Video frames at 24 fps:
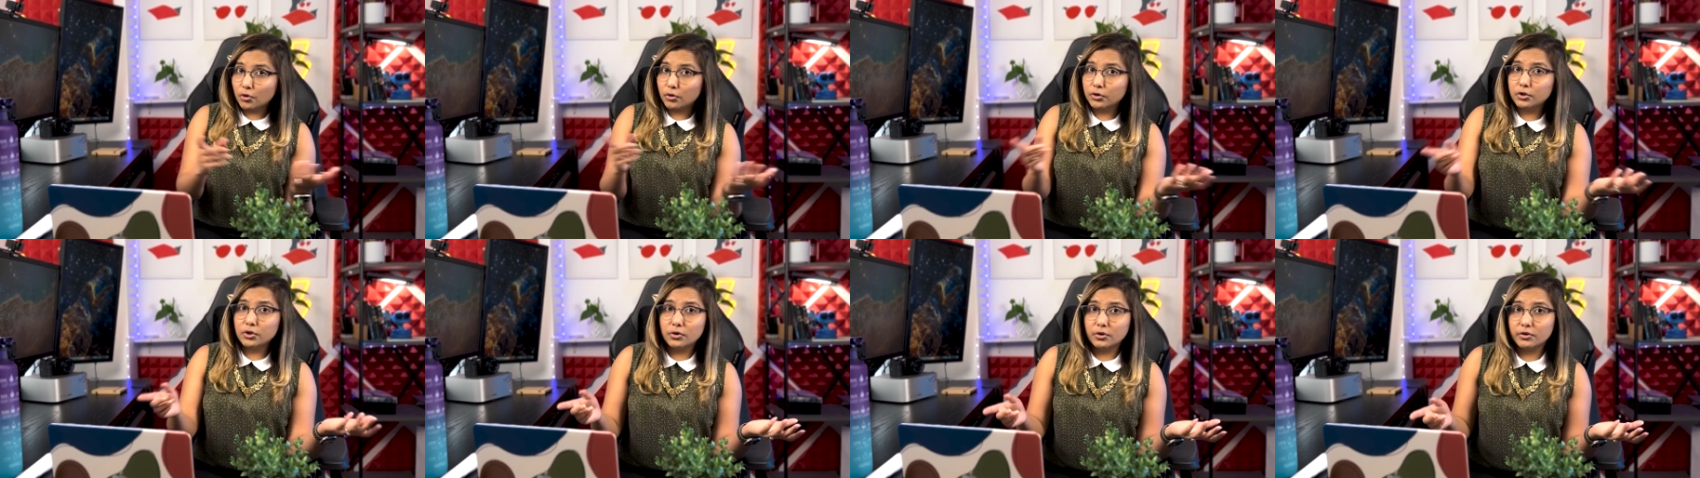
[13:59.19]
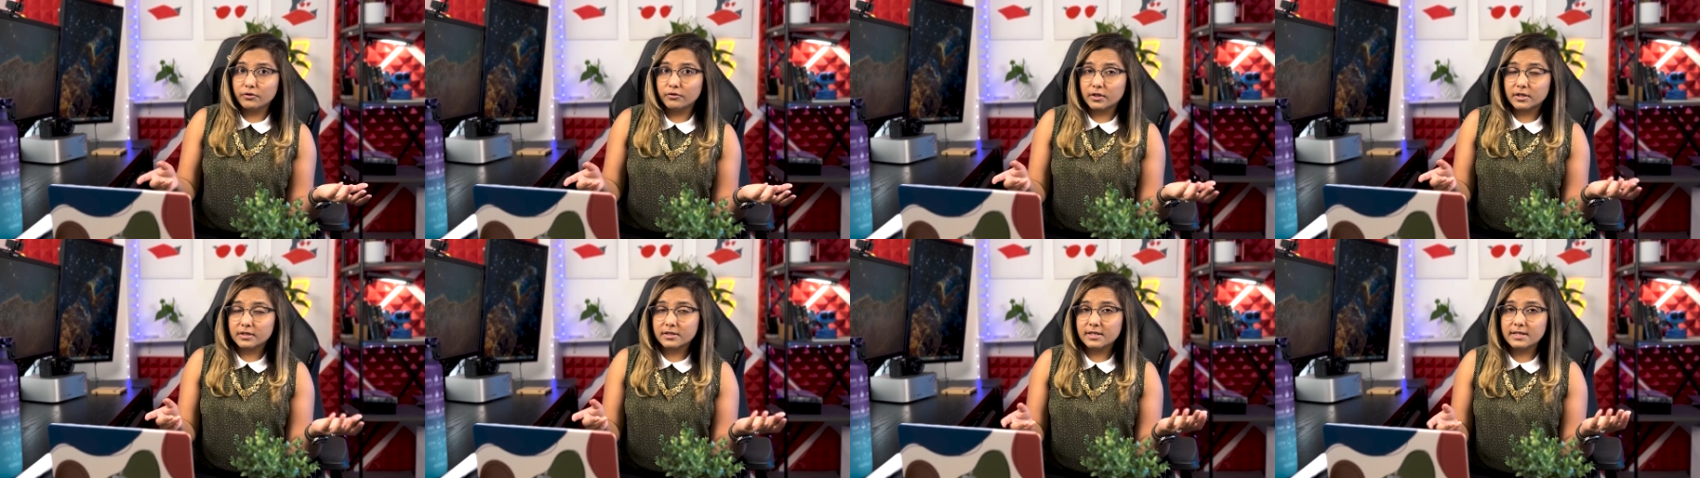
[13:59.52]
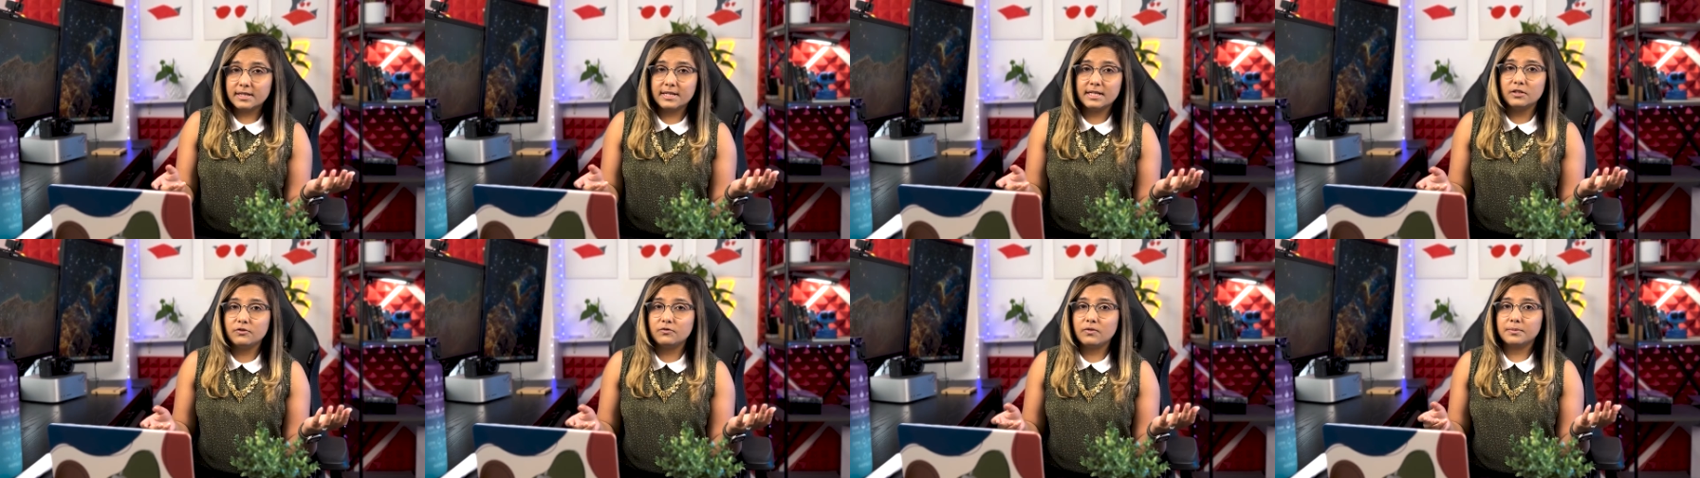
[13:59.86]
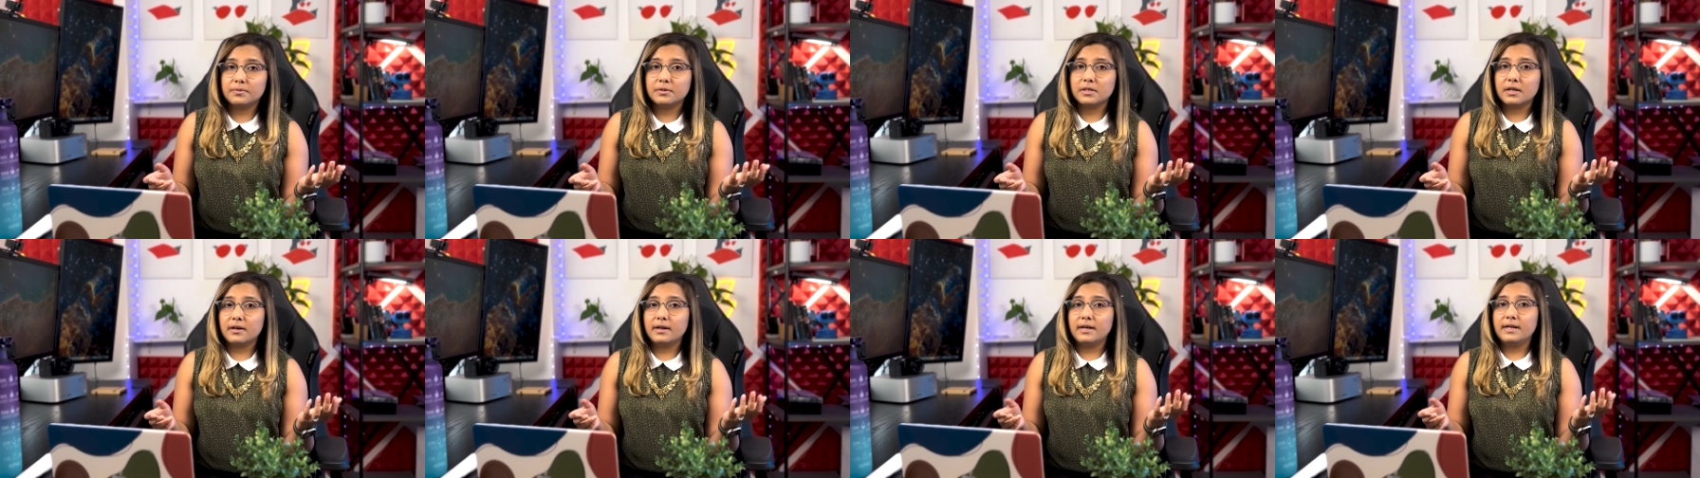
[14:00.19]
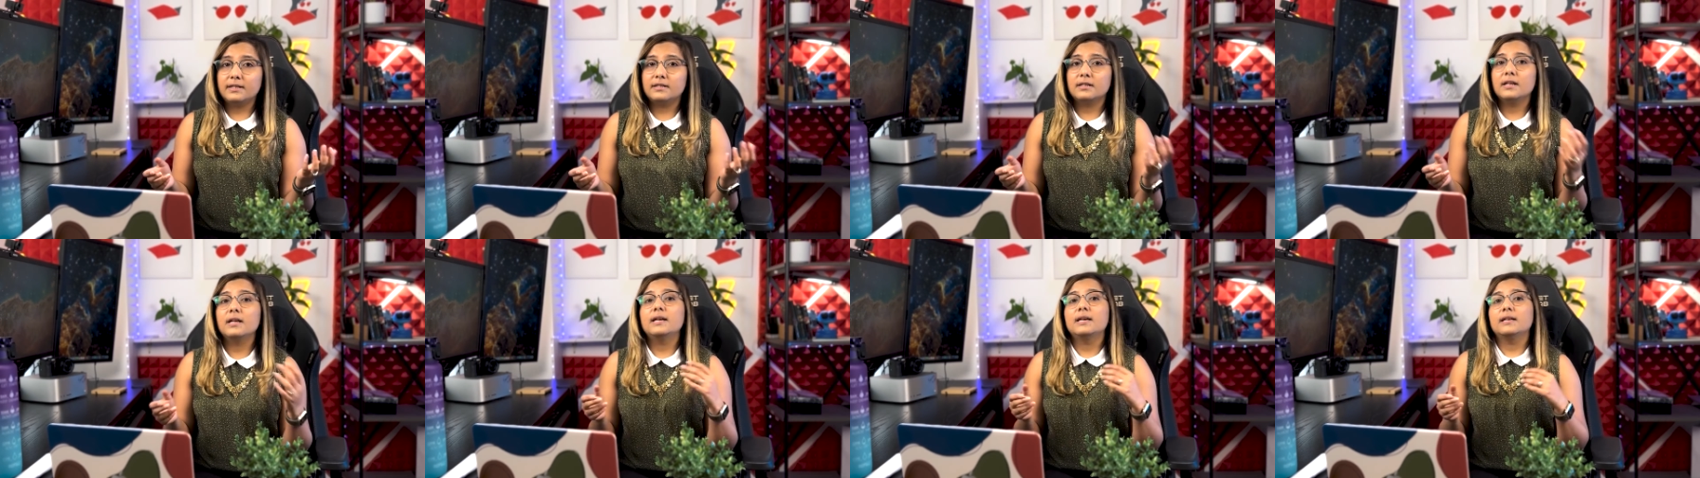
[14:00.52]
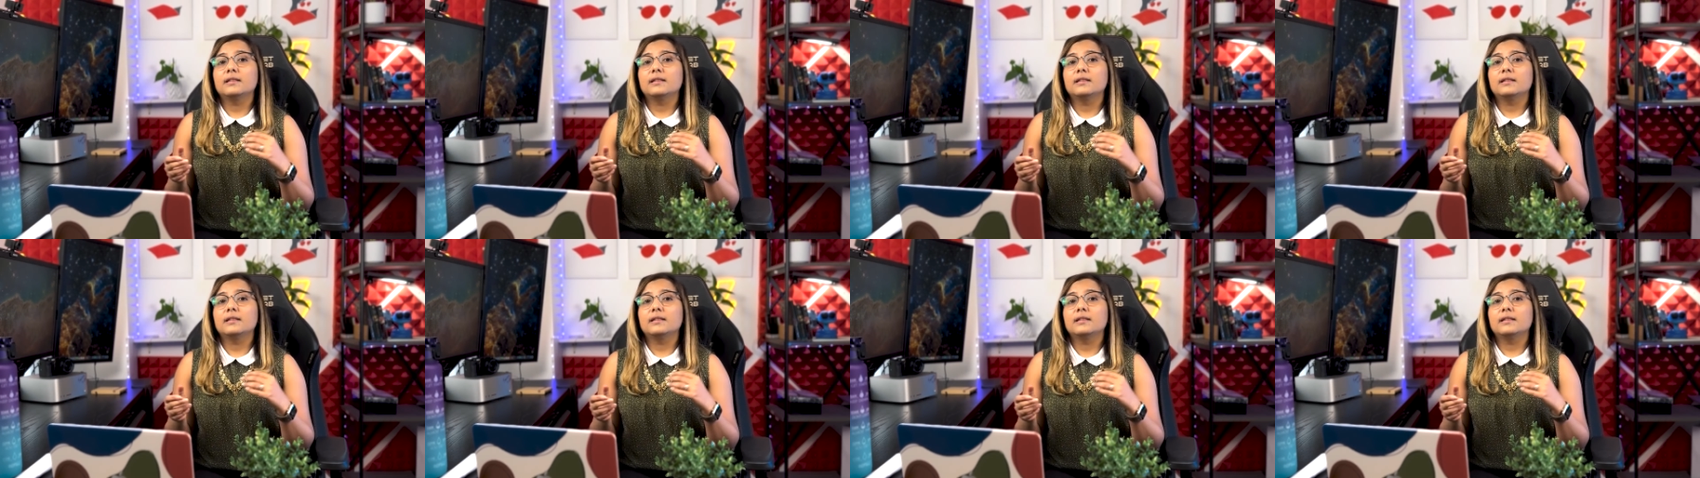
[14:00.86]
own university's websites.